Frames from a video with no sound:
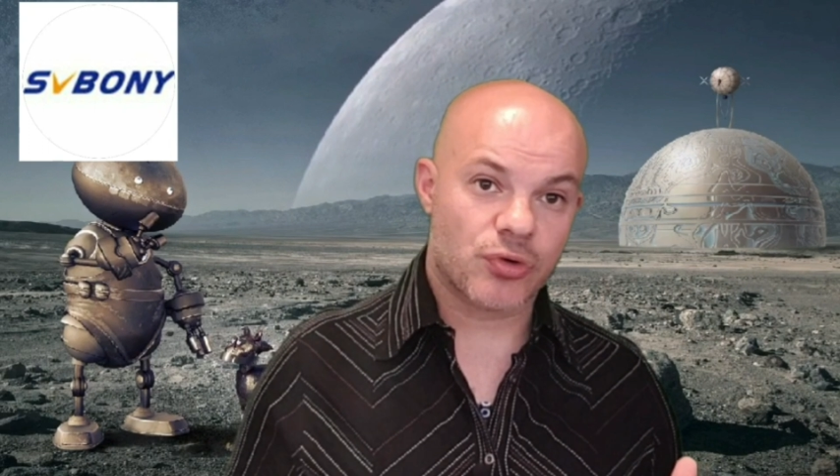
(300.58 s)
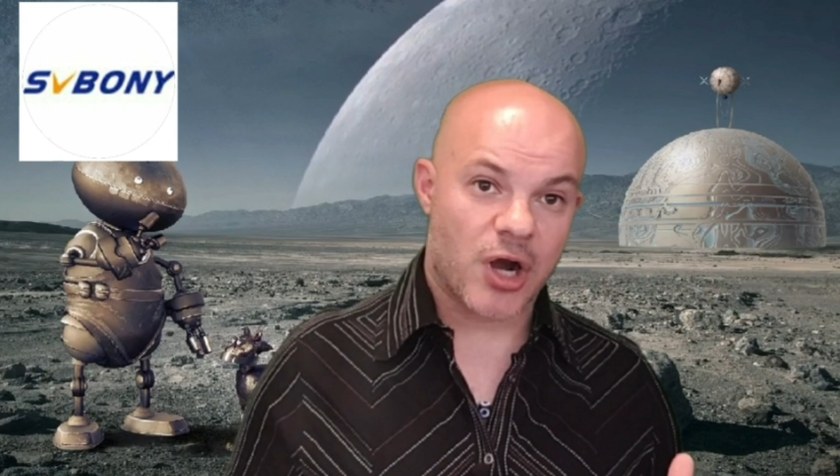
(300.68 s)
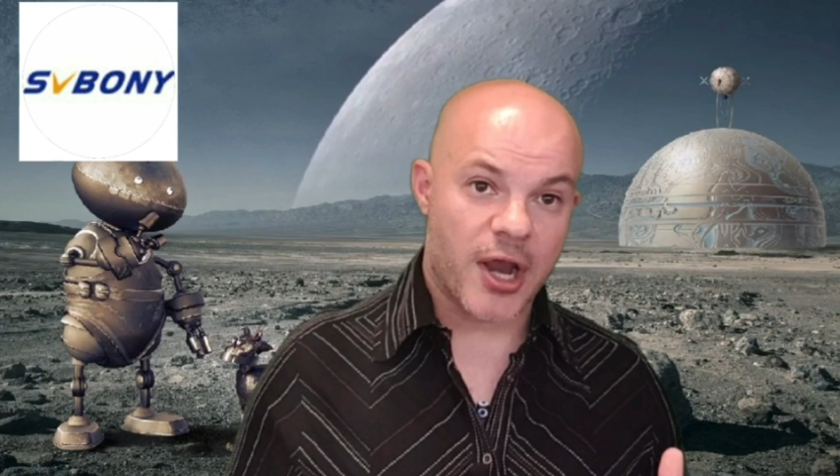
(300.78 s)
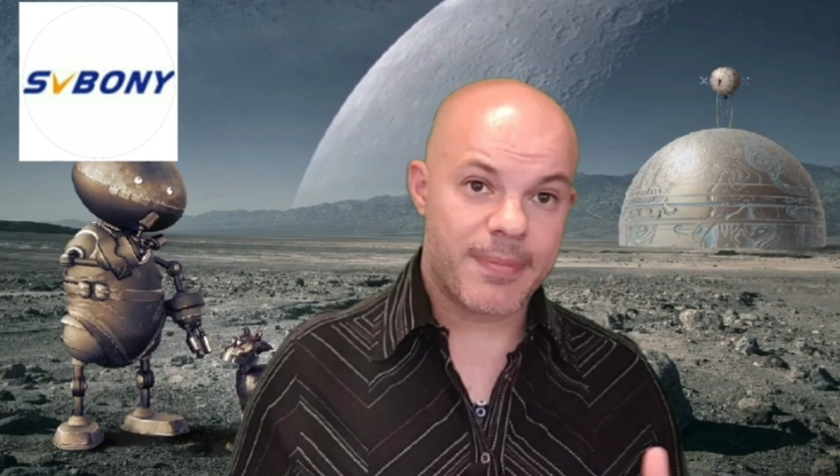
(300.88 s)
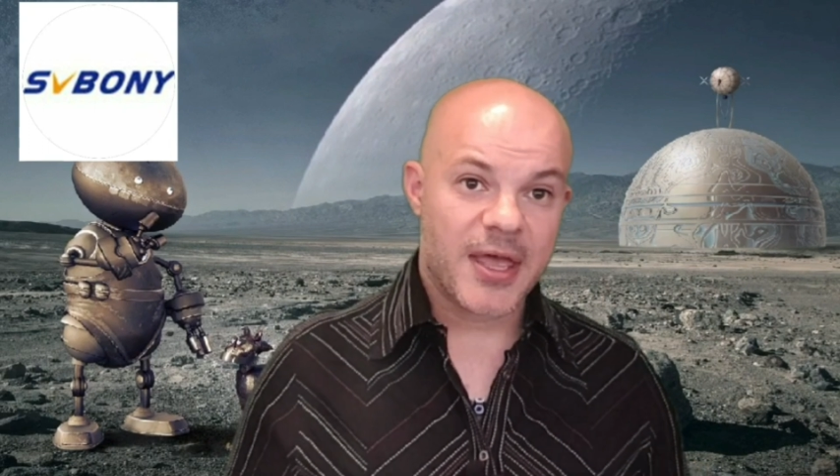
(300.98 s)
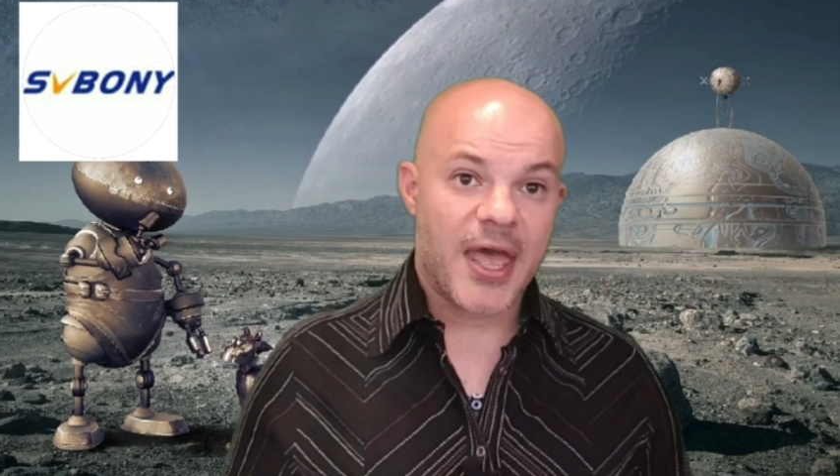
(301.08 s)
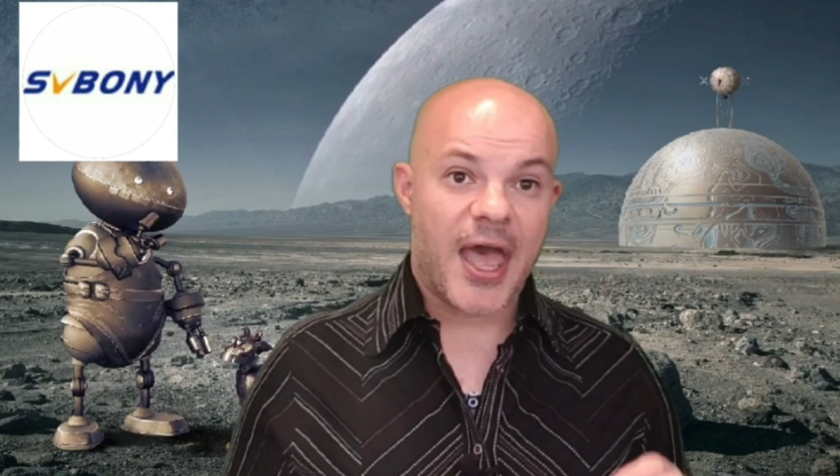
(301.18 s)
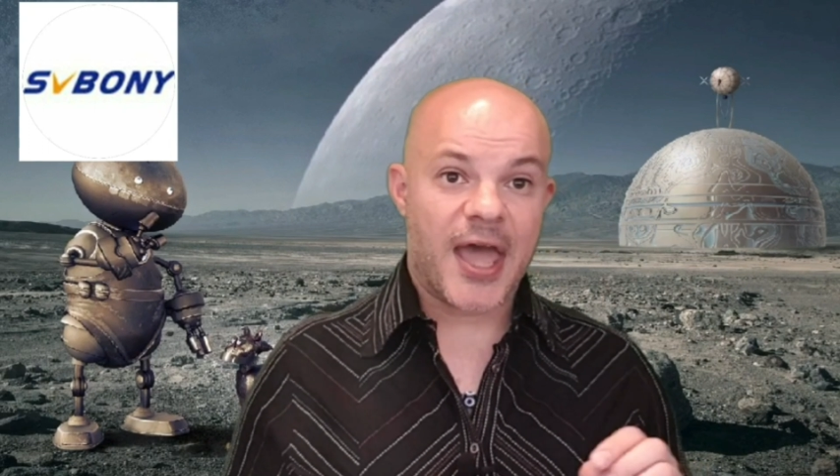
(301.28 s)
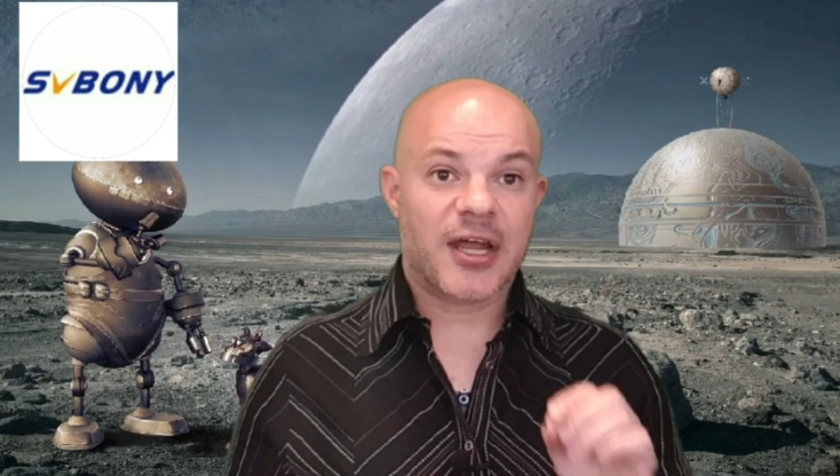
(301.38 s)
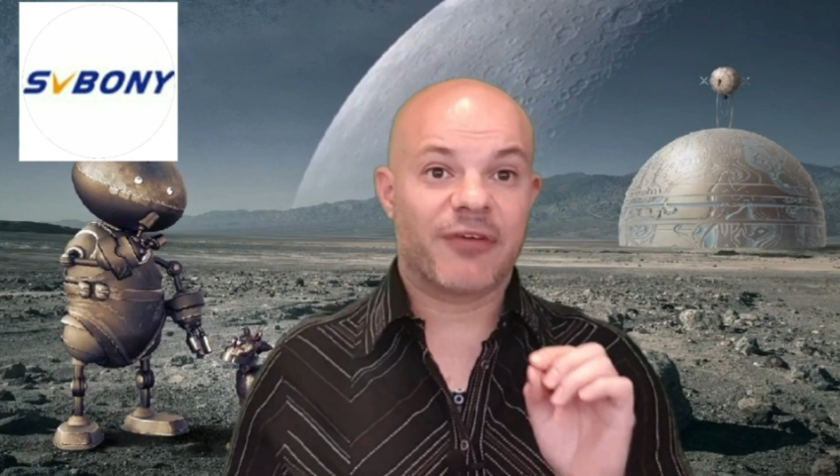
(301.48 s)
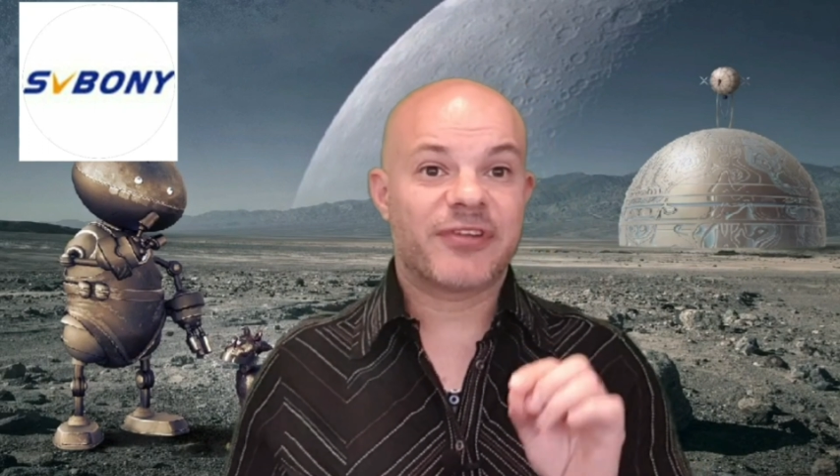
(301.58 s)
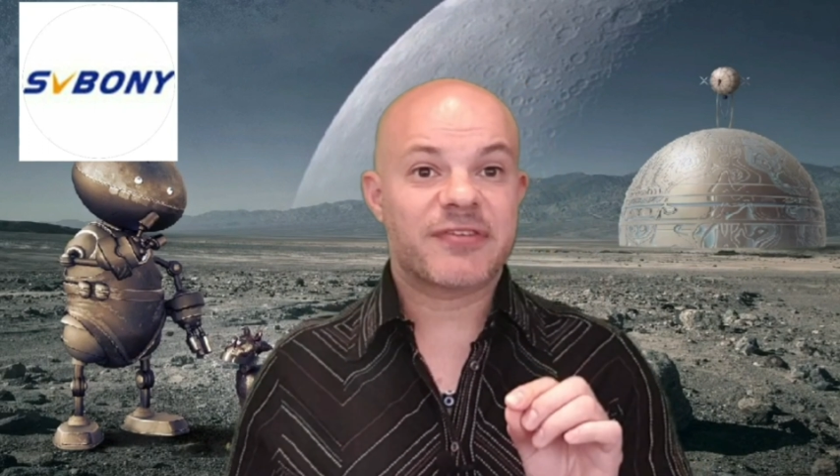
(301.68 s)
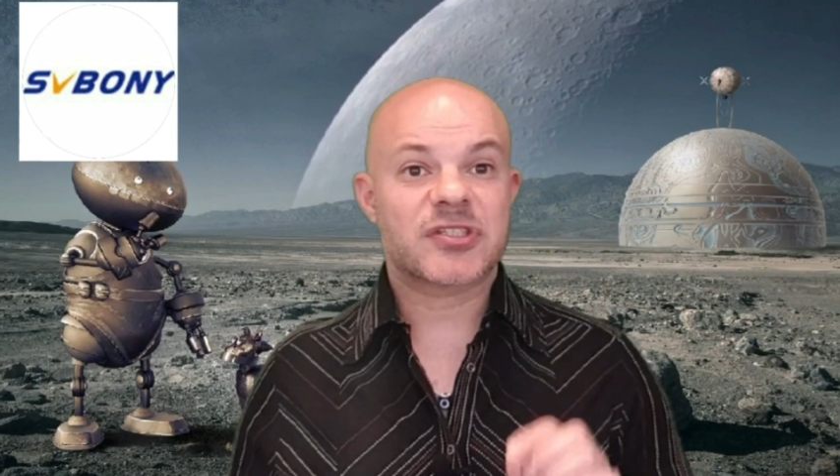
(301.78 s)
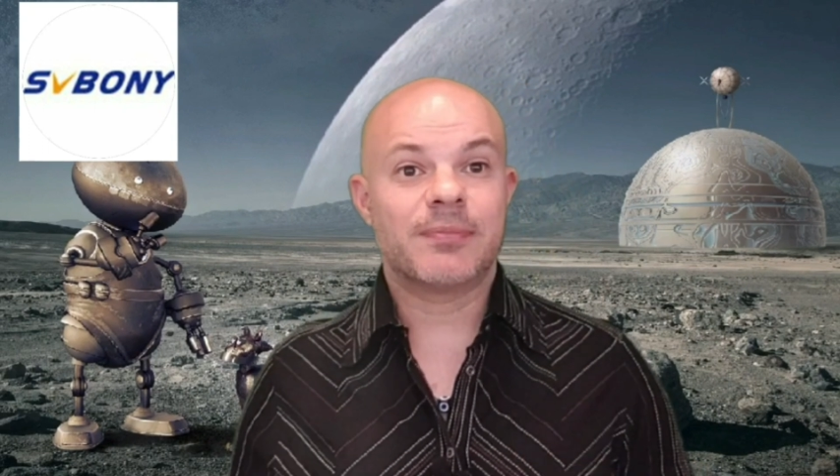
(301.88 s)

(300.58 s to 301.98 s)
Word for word: and subscribe. And